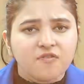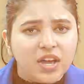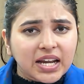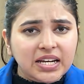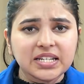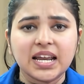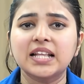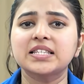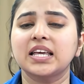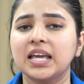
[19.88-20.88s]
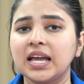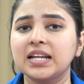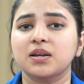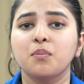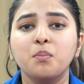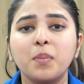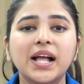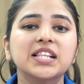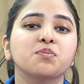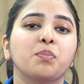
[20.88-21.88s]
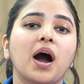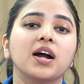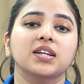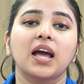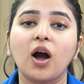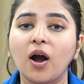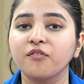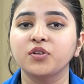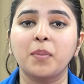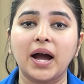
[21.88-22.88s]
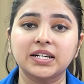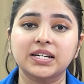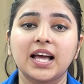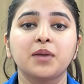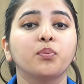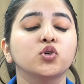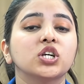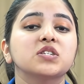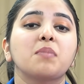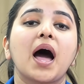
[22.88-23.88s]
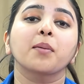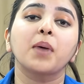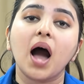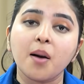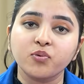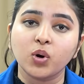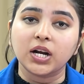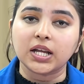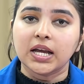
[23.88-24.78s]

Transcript: where intense heat melts part of the mantle and pushes magma upward.